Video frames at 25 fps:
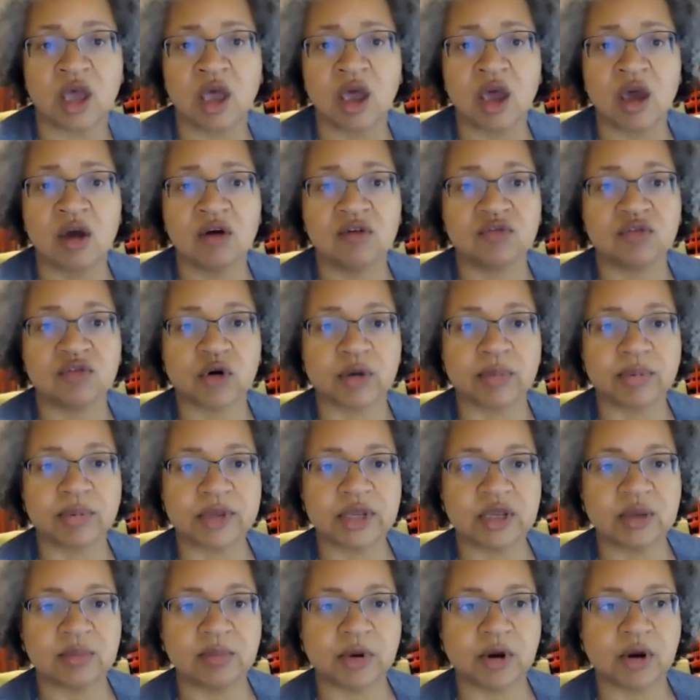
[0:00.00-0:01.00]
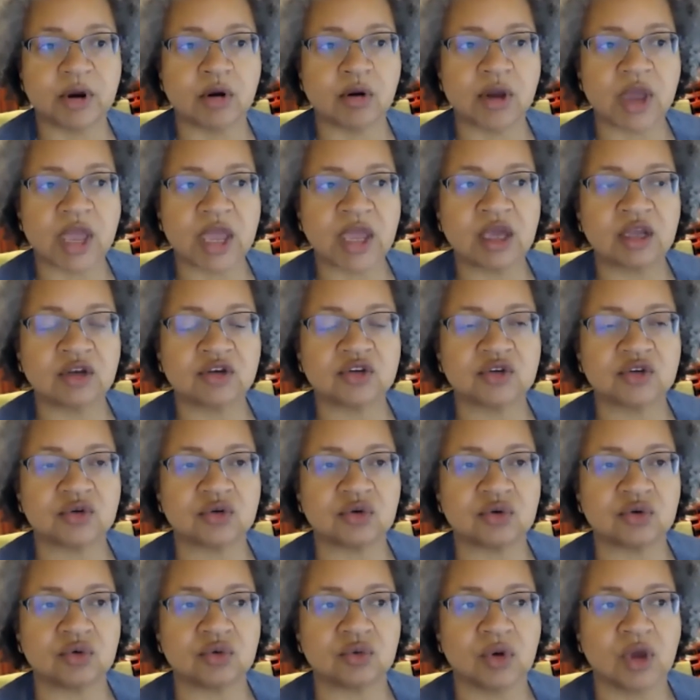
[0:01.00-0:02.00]
for people and
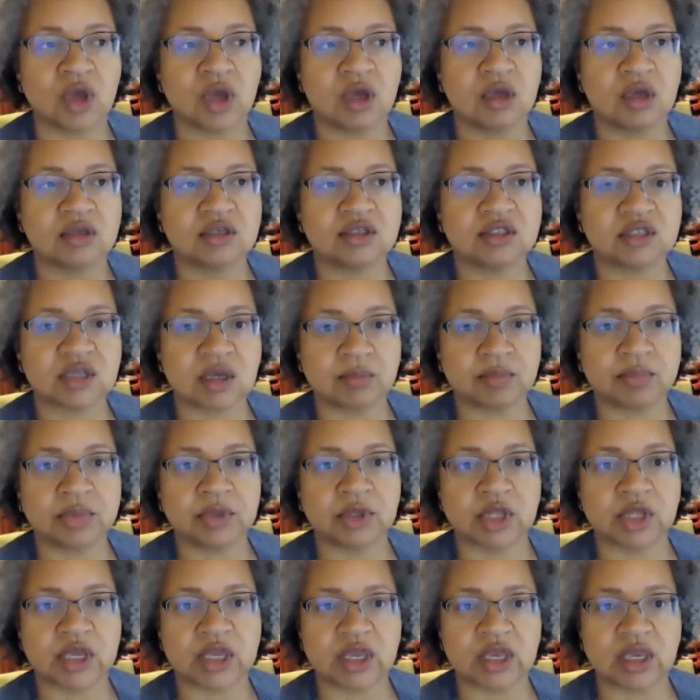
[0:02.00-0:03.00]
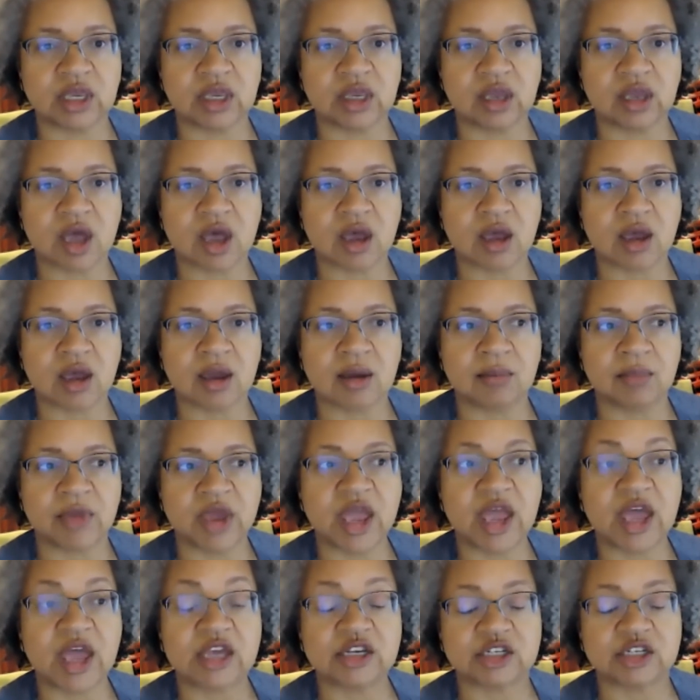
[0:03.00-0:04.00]
to simply um,
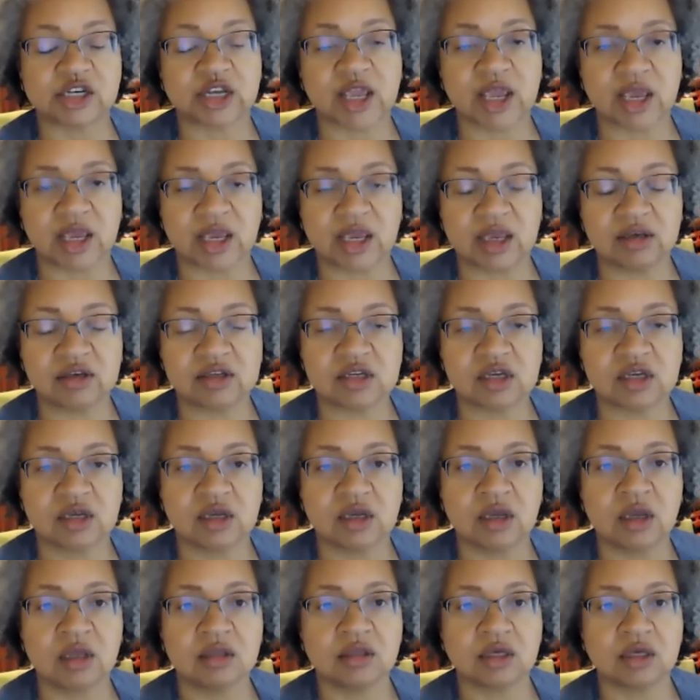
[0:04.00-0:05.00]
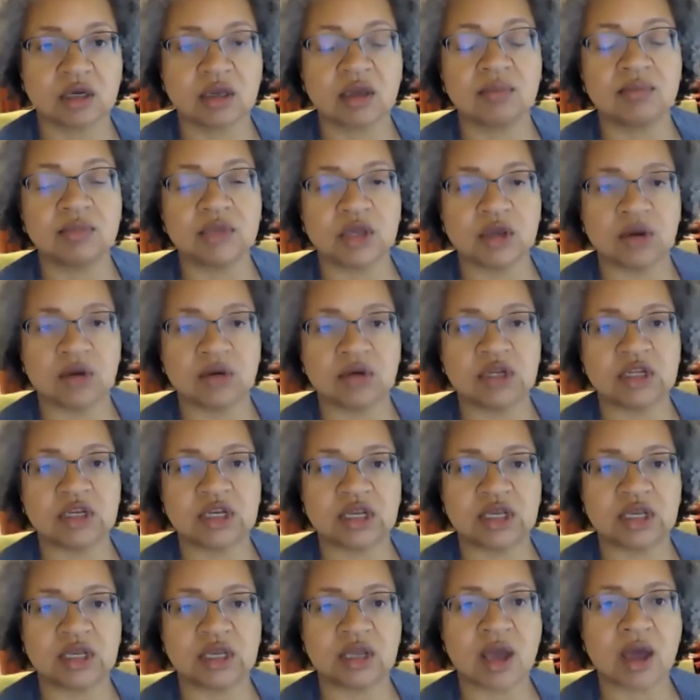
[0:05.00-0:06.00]
educate the
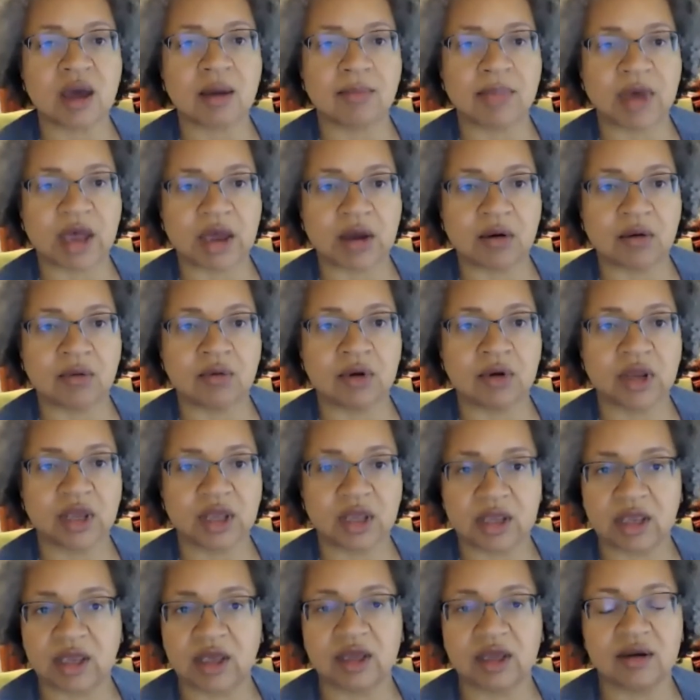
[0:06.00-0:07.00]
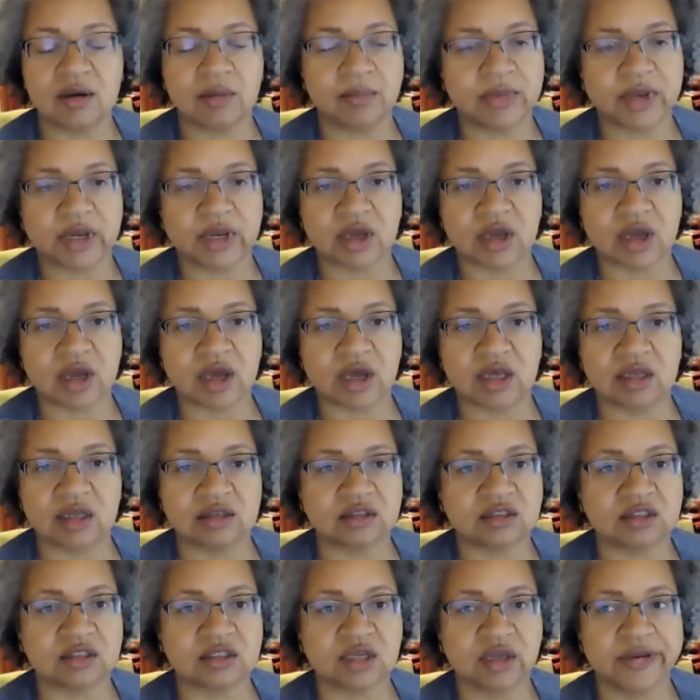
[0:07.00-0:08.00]
community about it
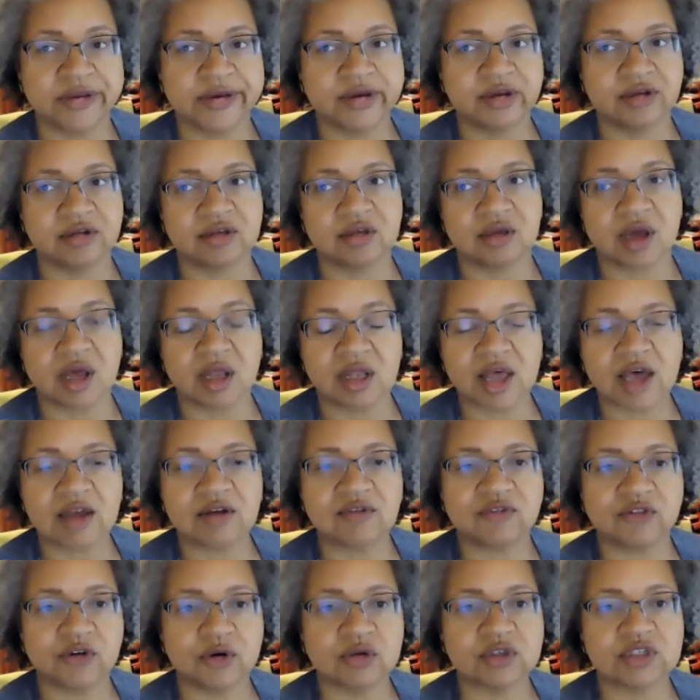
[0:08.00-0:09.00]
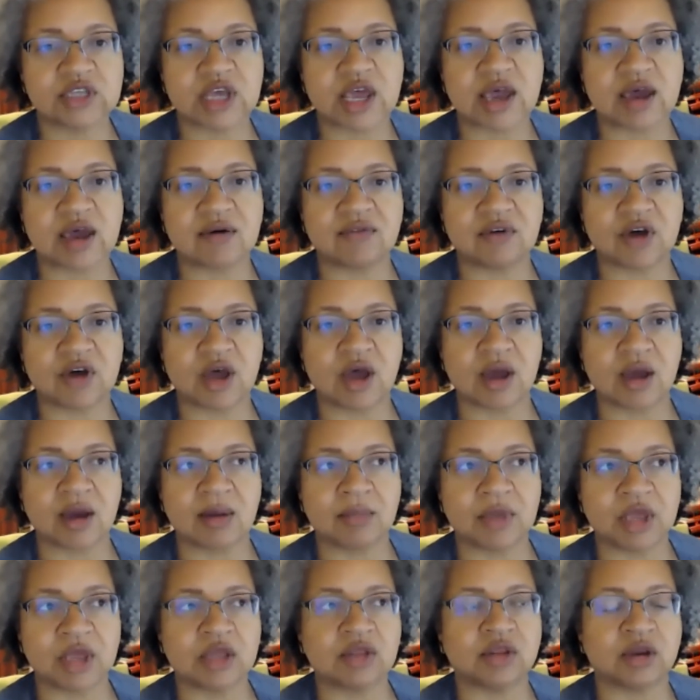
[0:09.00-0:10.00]
because a lot of folks have um,
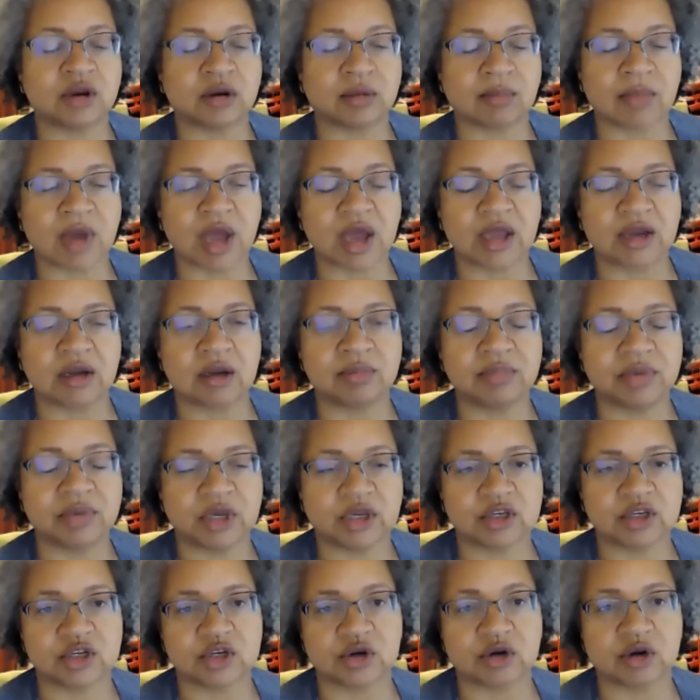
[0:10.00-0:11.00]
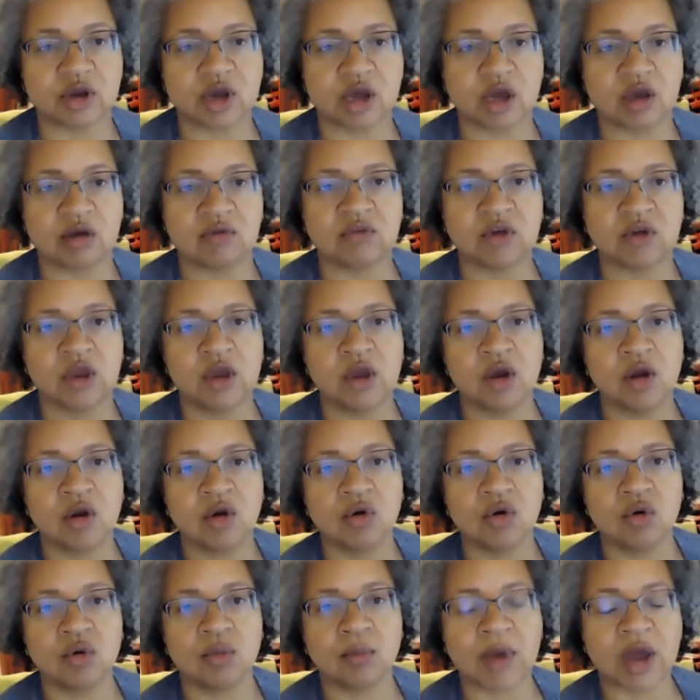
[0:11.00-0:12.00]
in their mind a picture of
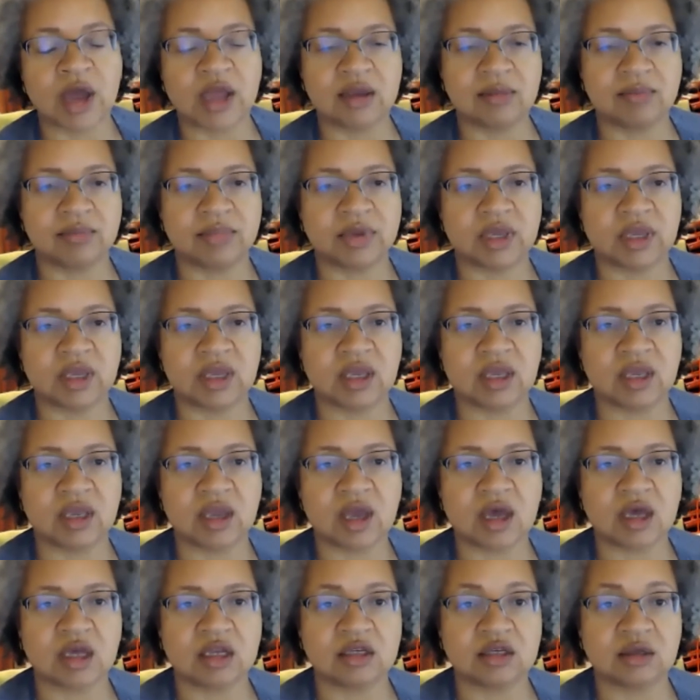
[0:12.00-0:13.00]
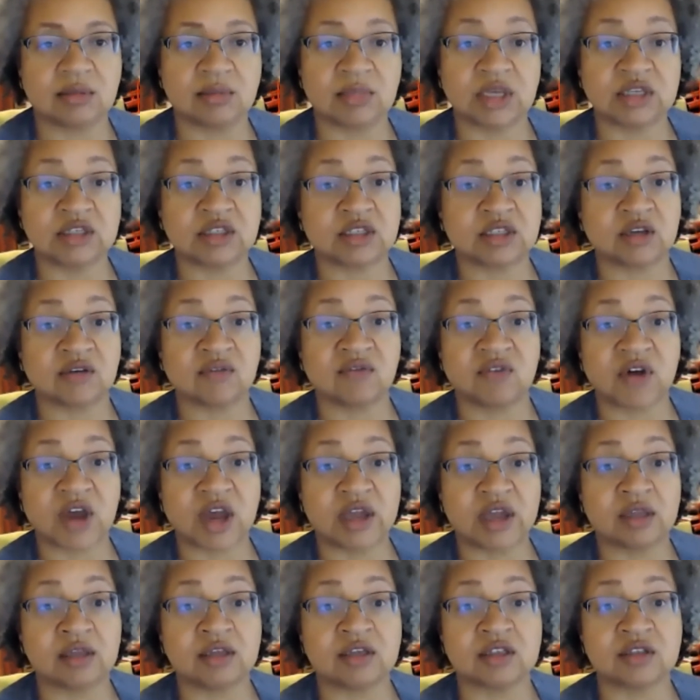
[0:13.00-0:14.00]
who might be a domestic
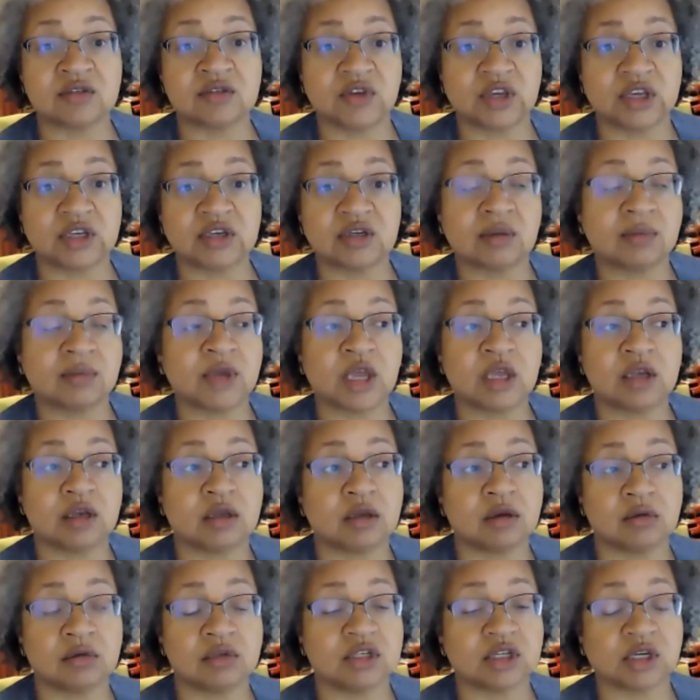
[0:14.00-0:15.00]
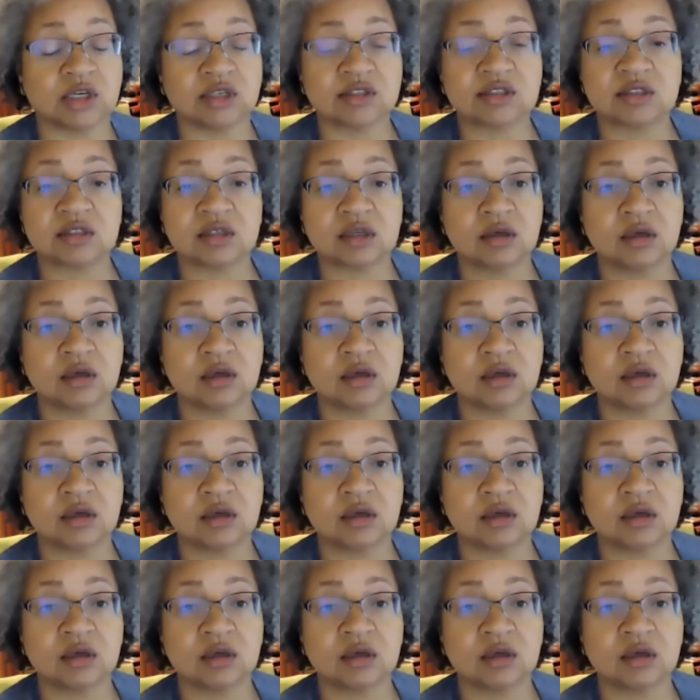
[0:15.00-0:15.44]
violence victim and you just